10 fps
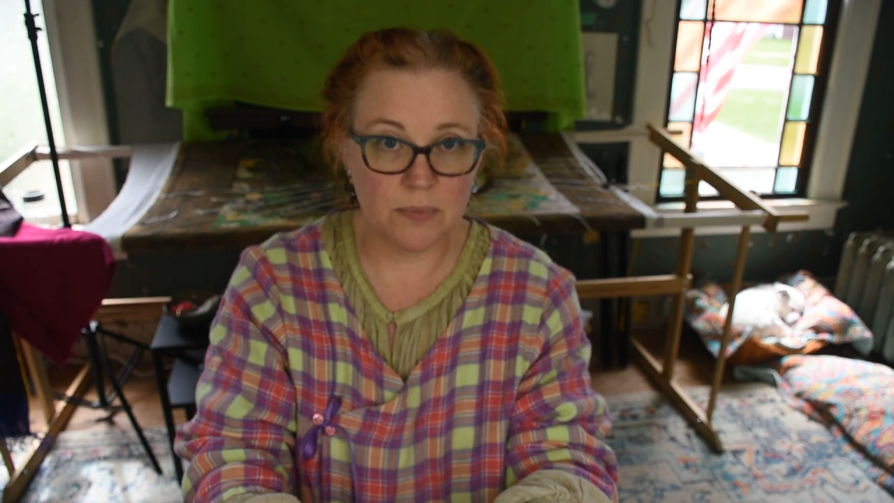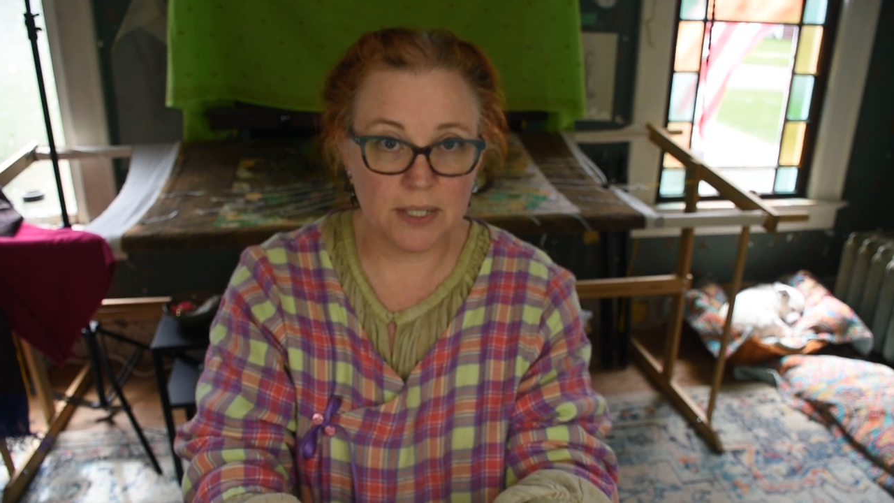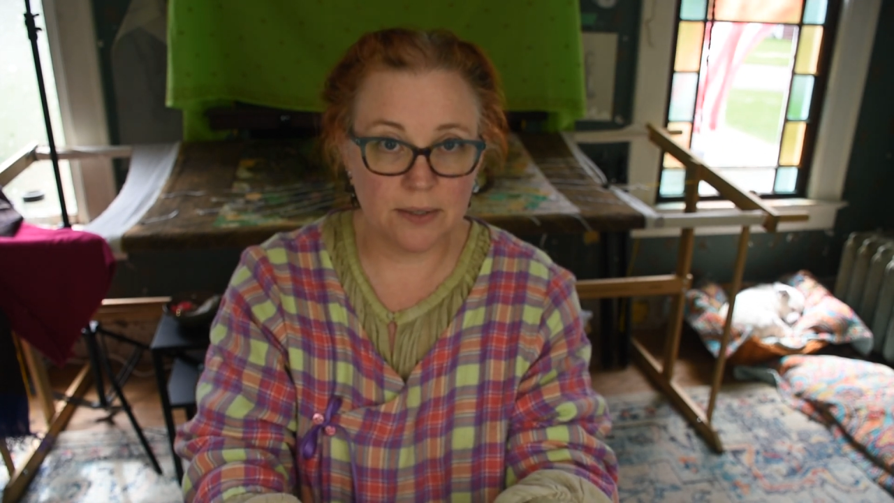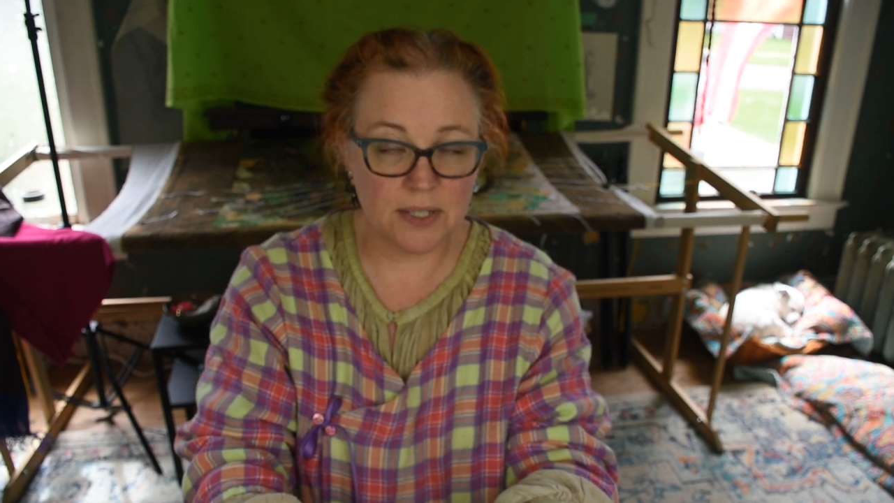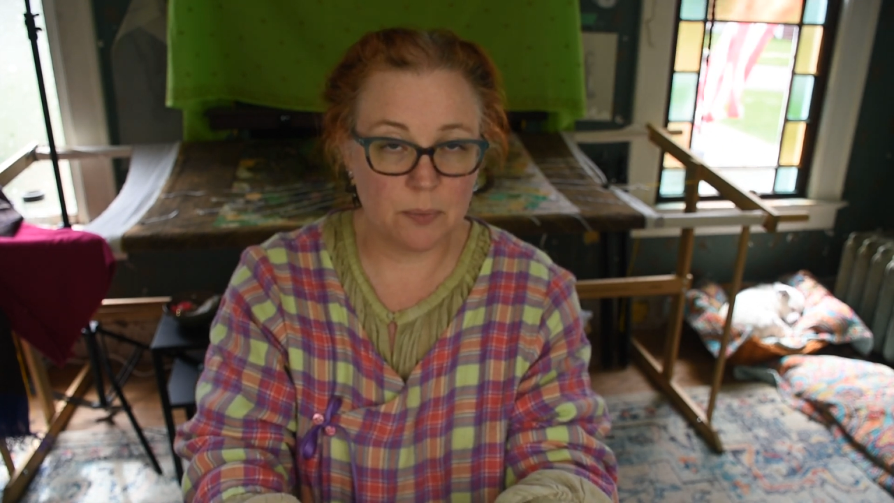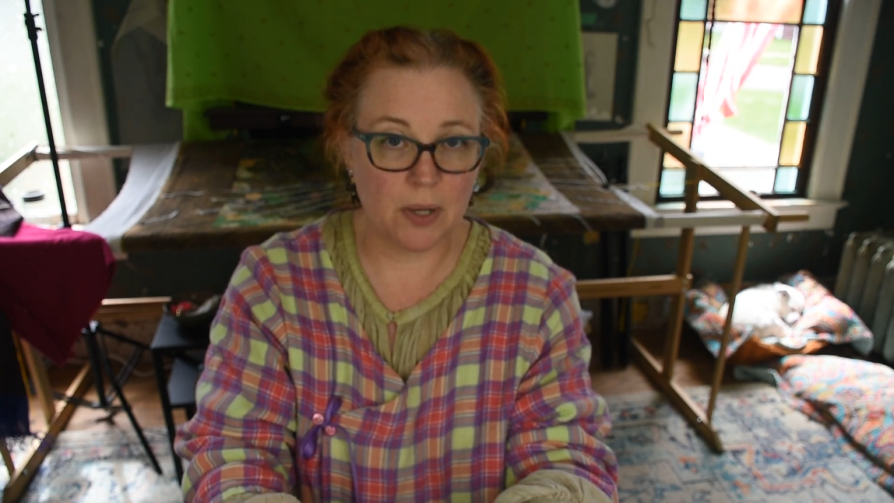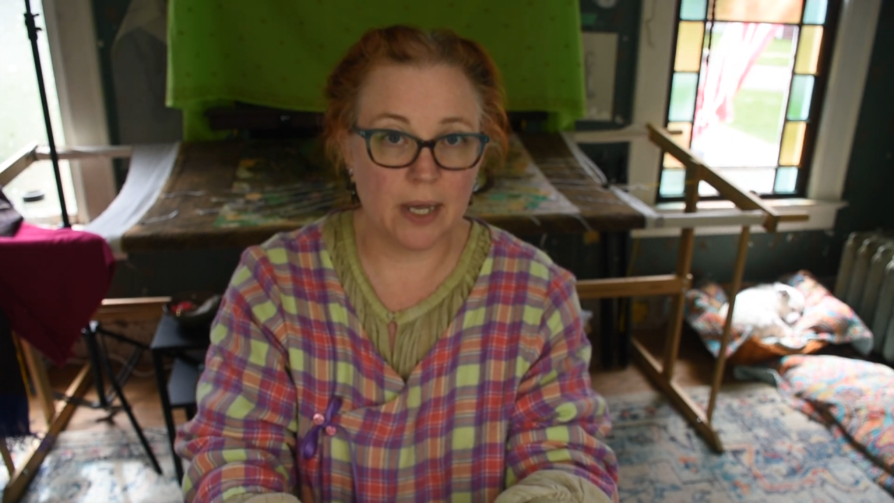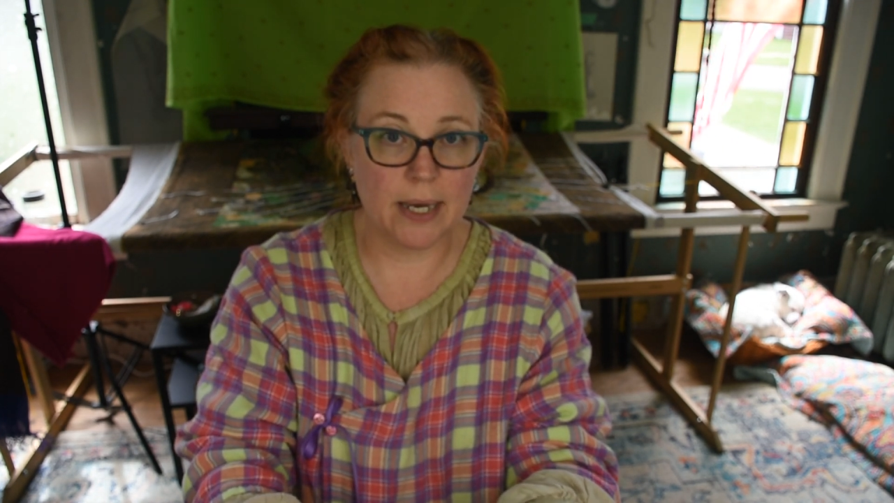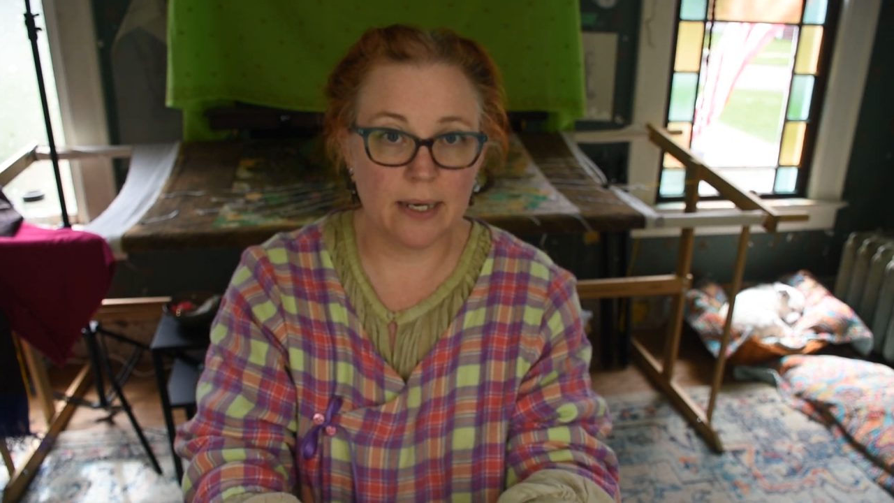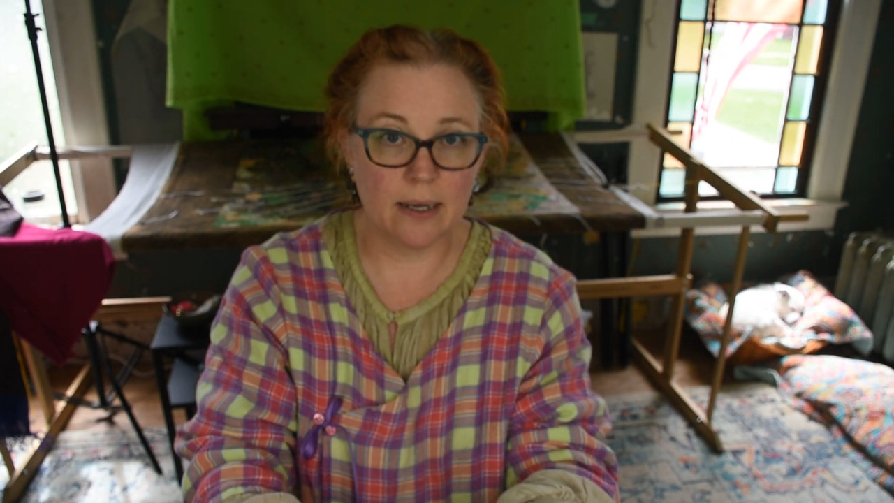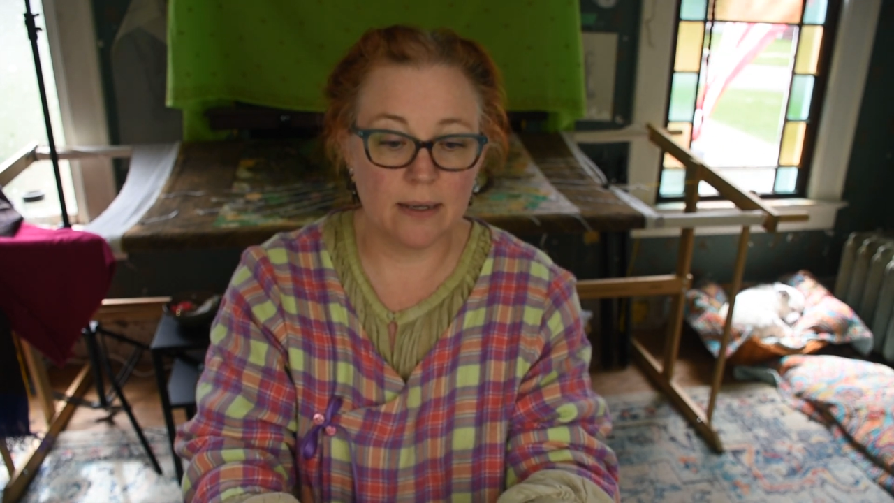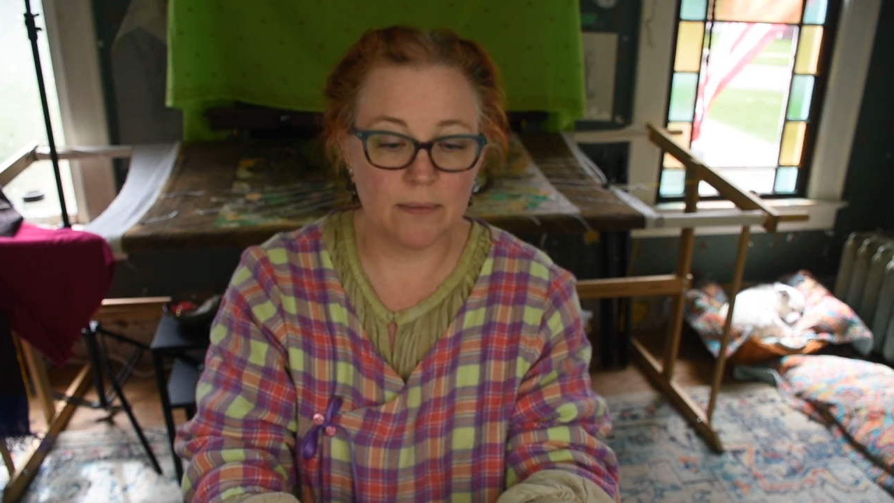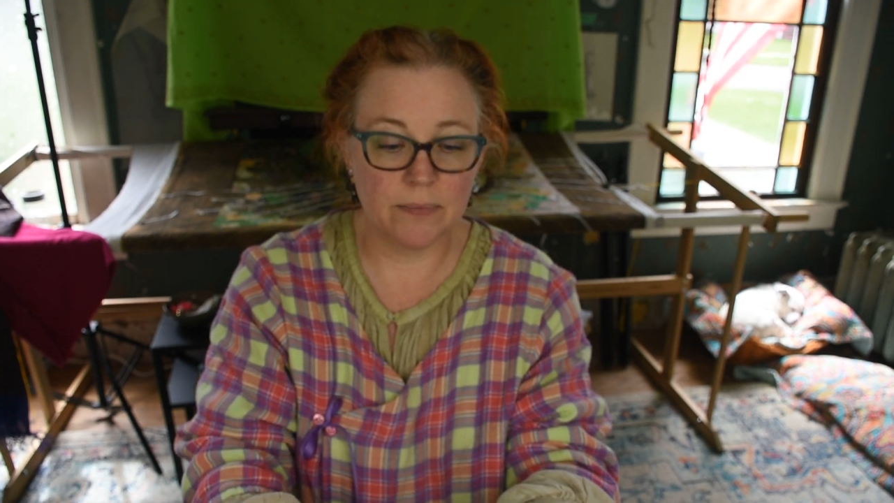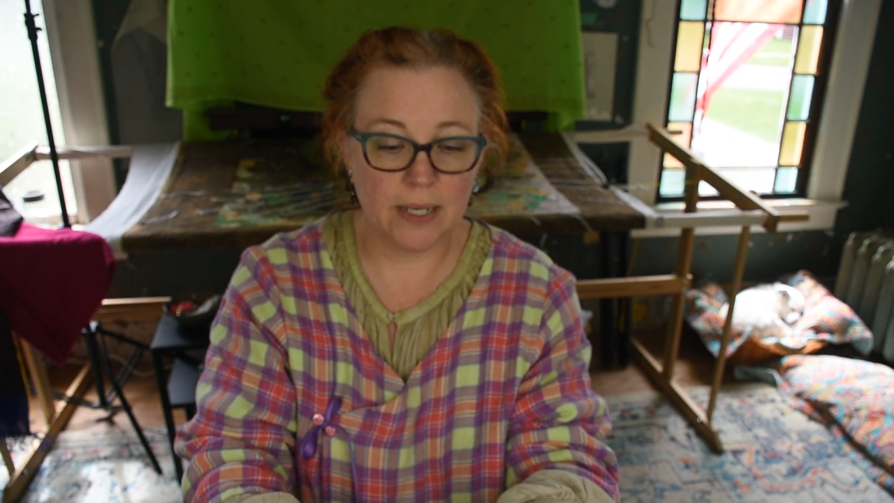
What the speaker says: SkillSupply.